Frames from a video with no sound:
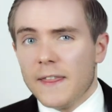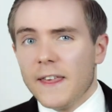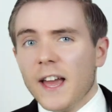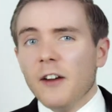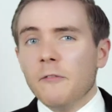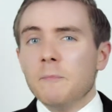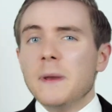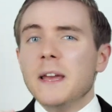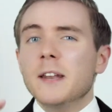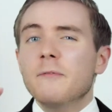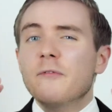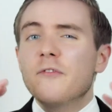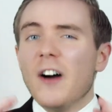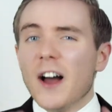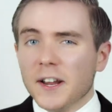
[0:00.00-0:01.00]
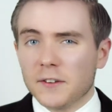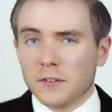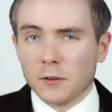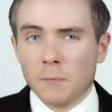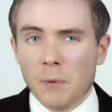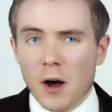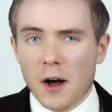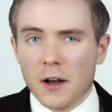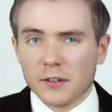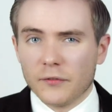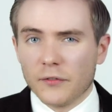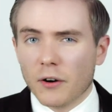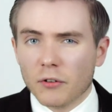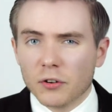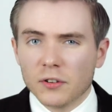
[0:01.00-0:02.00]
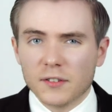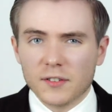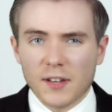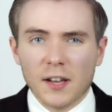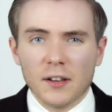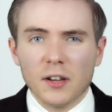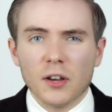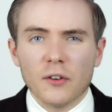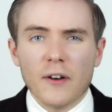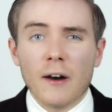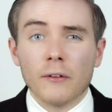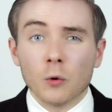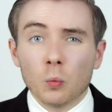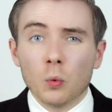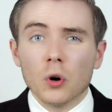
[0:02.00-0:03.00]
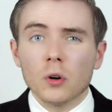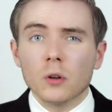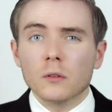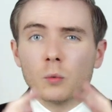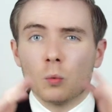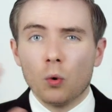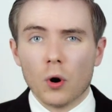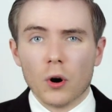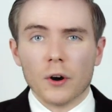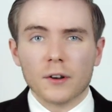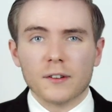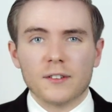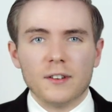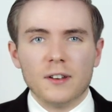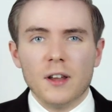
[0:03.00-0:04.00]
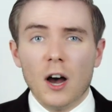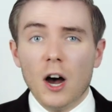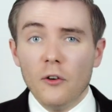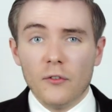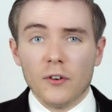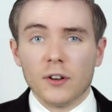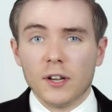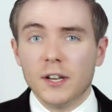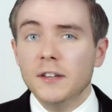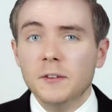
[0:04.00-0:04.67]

They have been a vital part of our understanding of how the world works and often an